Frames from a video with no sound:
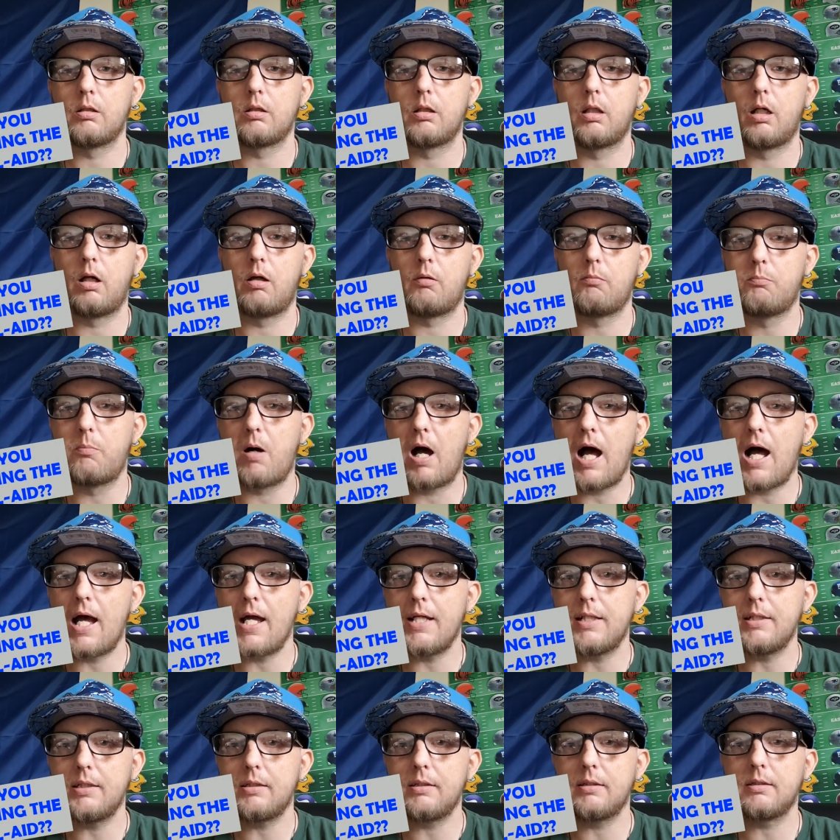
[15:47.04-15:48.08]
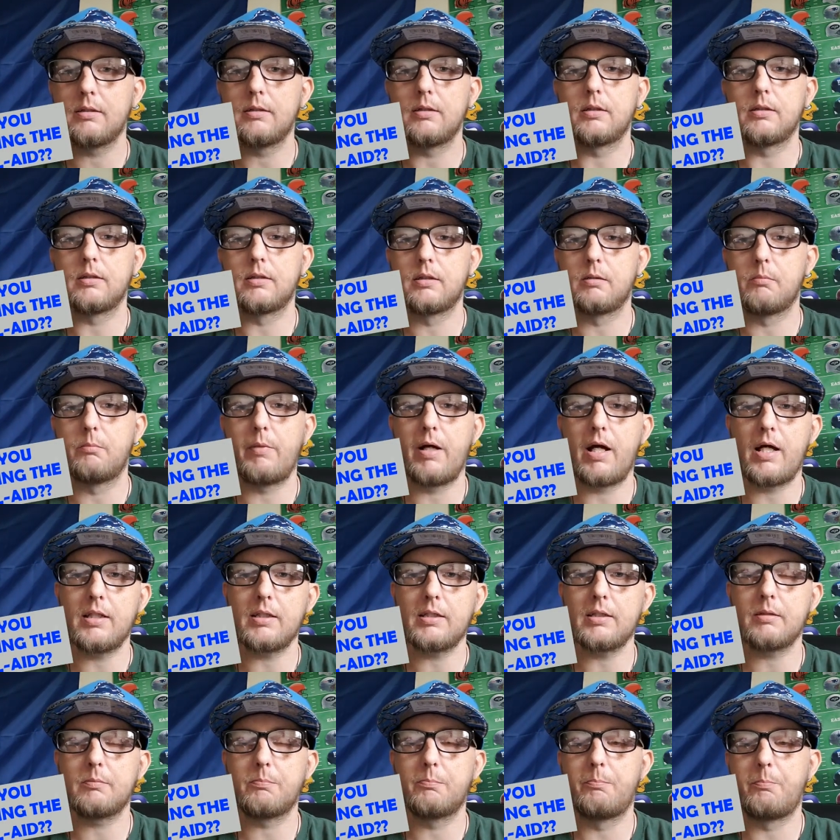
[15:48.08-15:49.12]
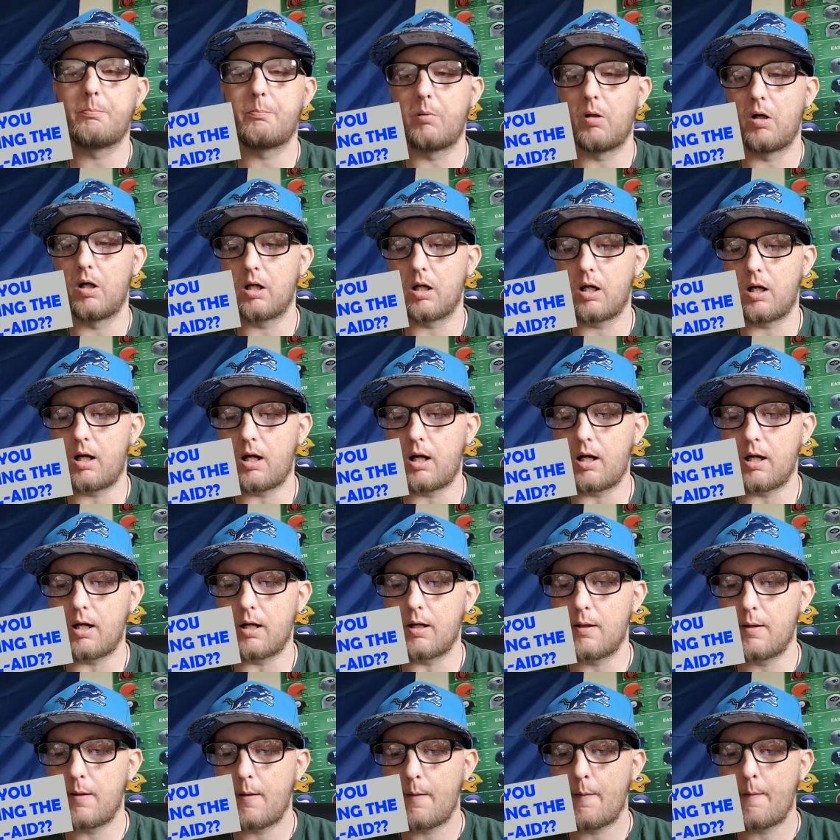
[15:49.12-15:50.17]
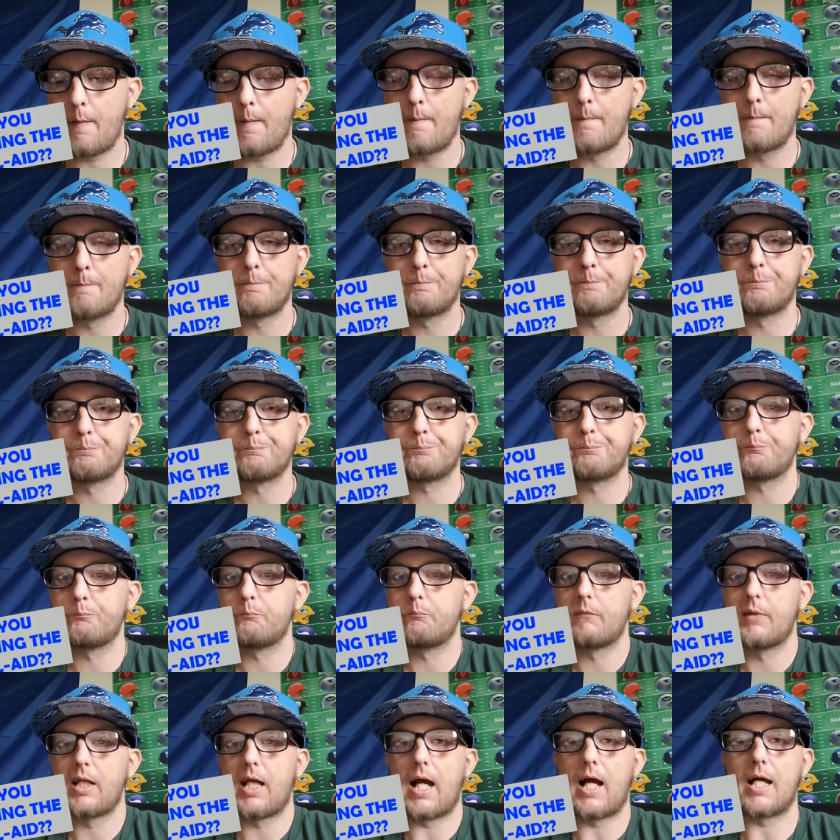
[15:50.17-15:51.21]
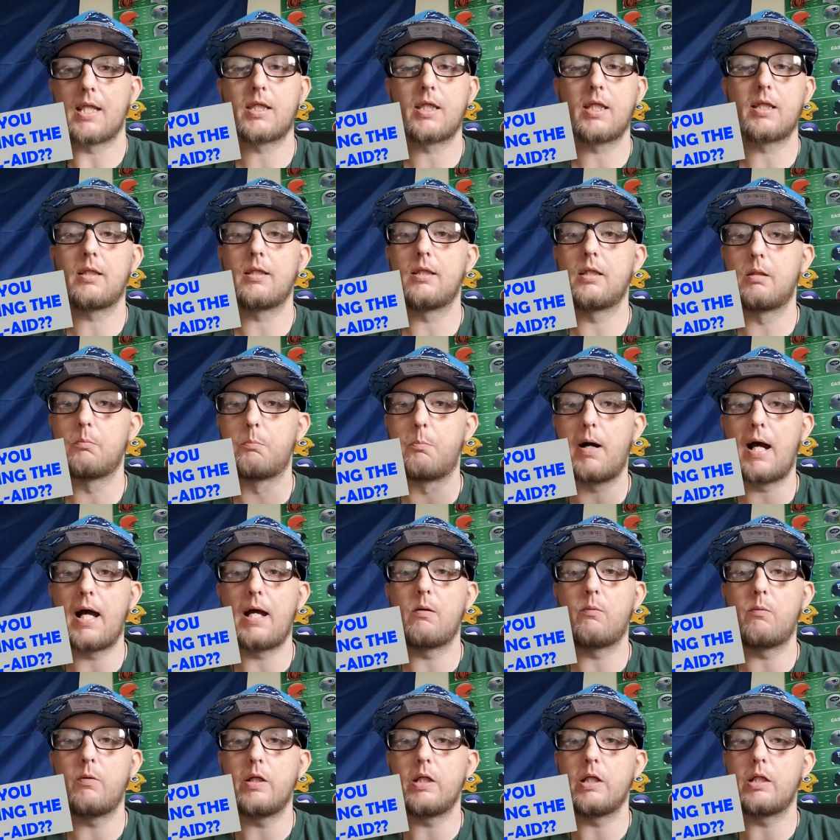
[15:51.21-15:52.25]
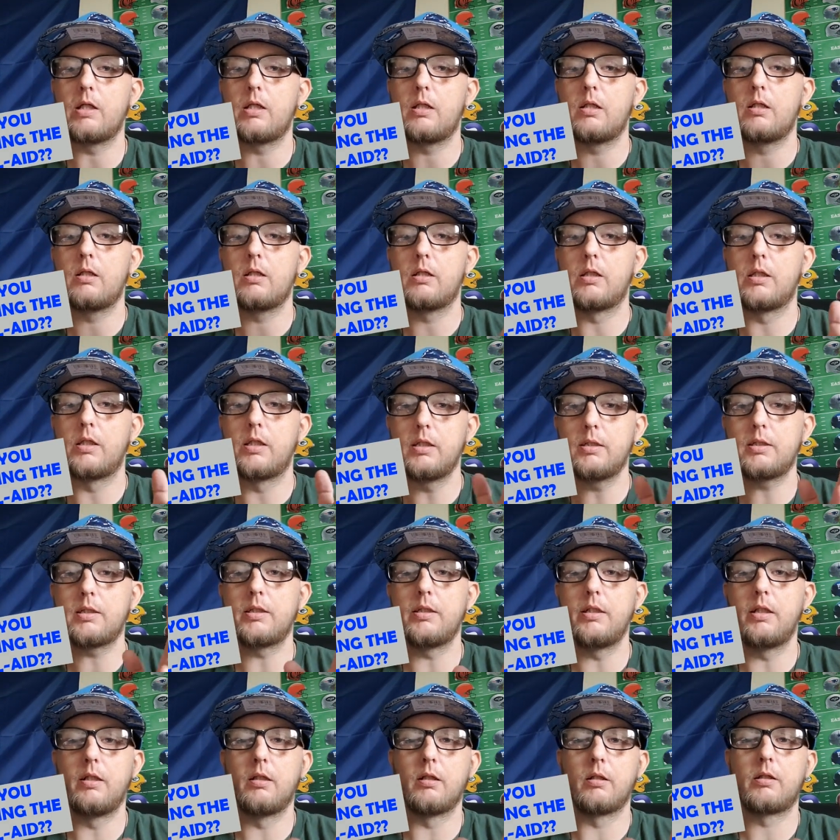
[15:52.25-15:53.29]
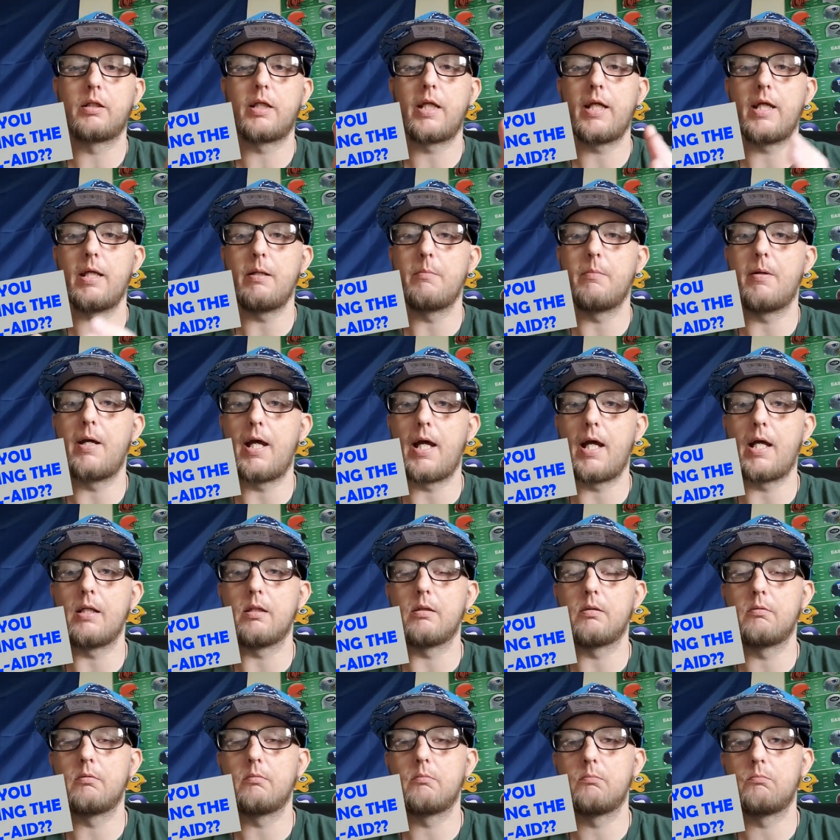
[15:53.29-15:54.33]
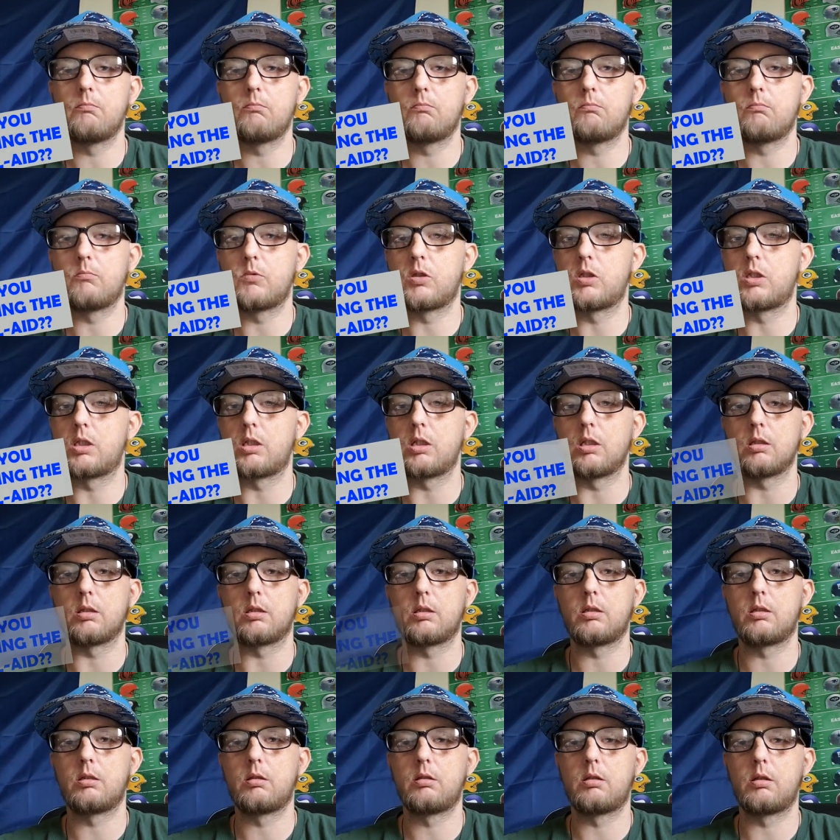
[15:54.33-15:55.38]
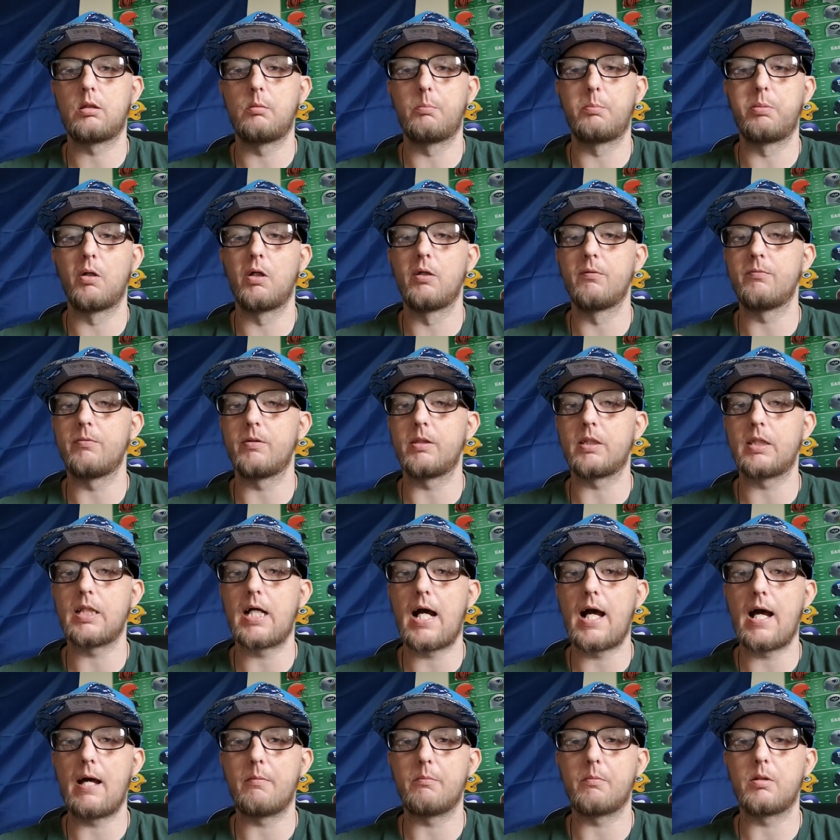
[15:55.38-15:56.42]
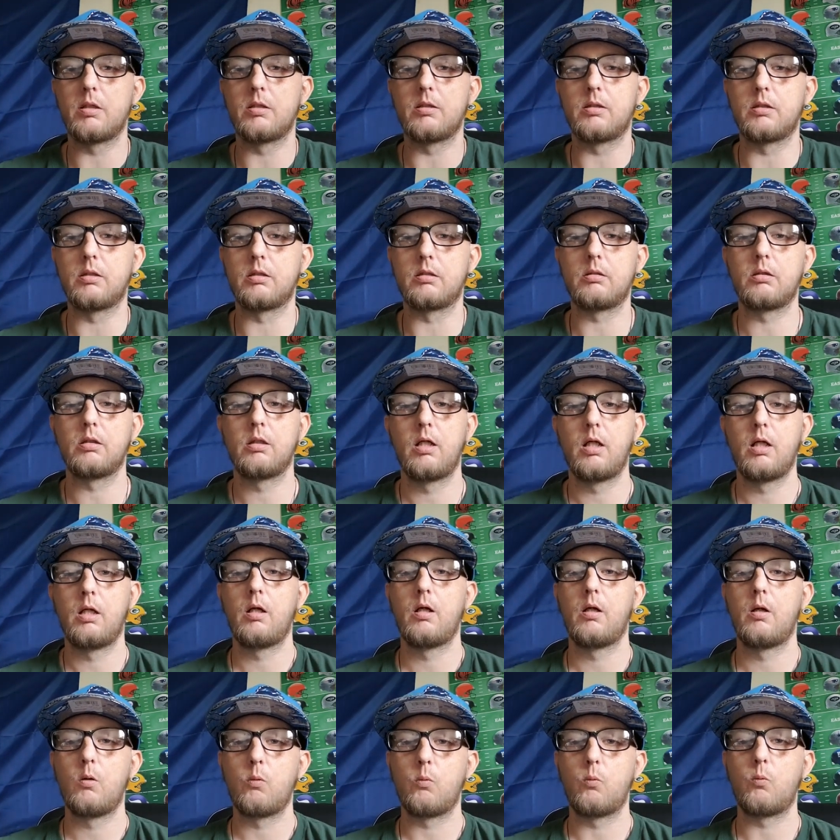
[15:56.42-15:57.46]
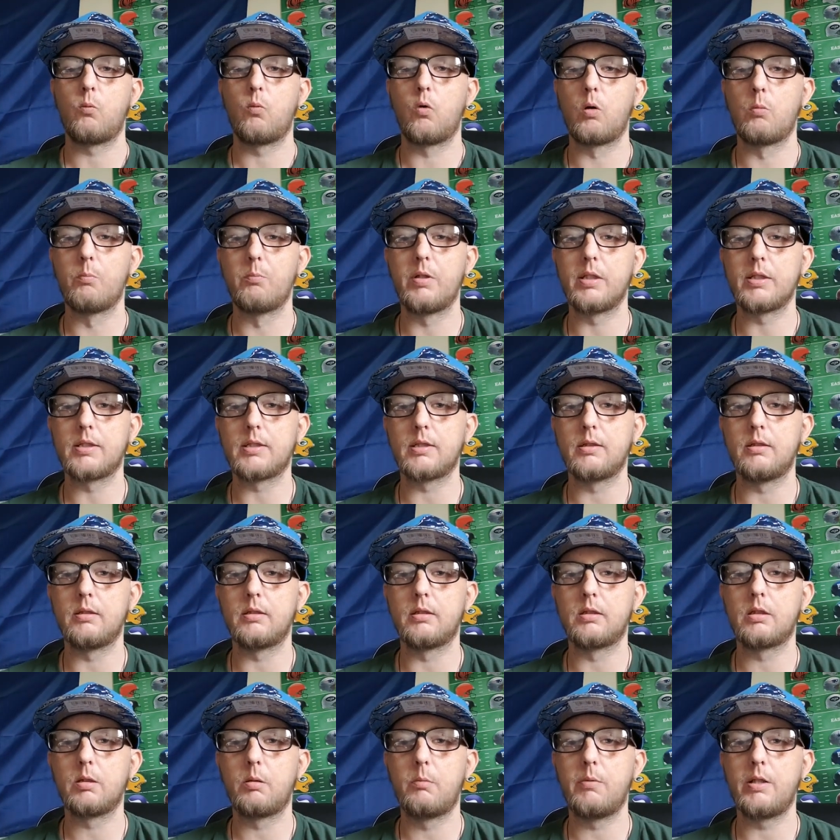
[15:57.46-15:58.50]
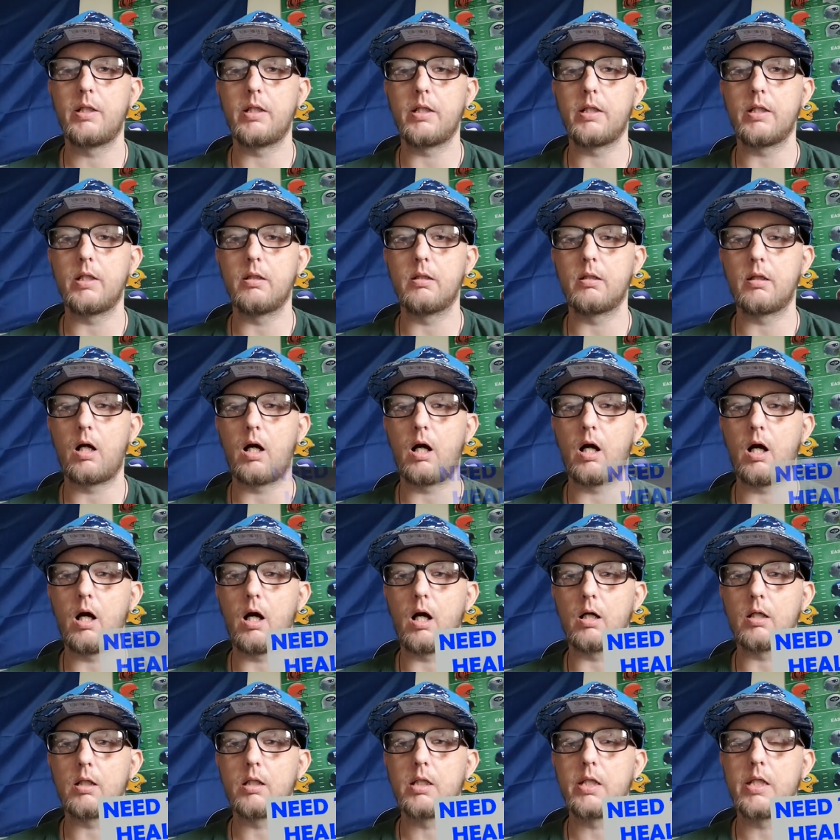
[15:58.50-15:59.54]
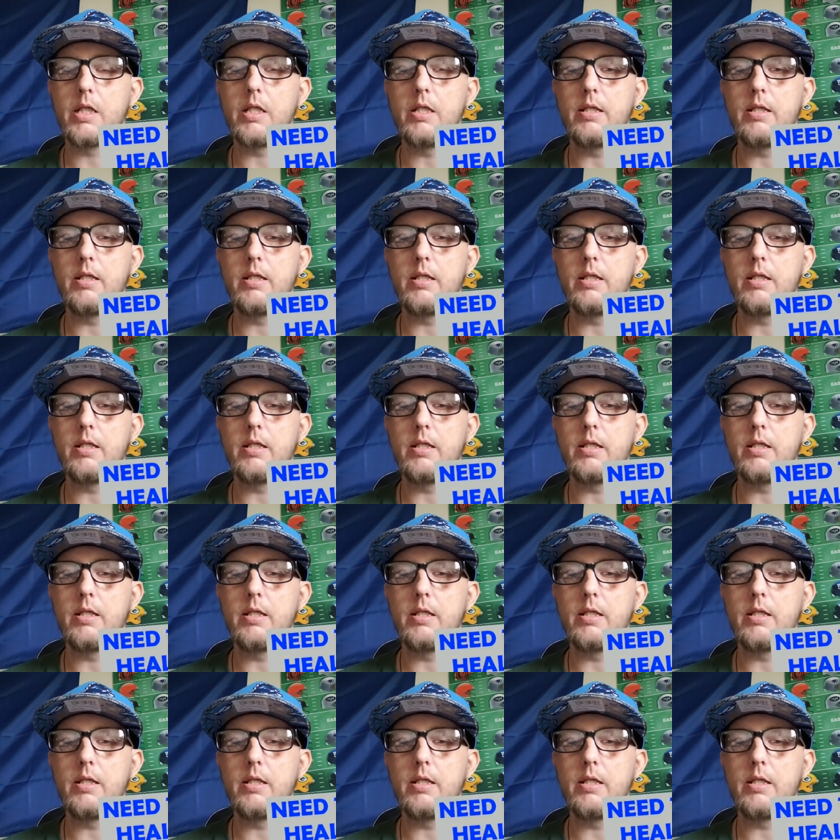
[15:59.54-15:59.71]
of byes, is the best. But I think the bye week this year came at just the perfect time because we're missing so many key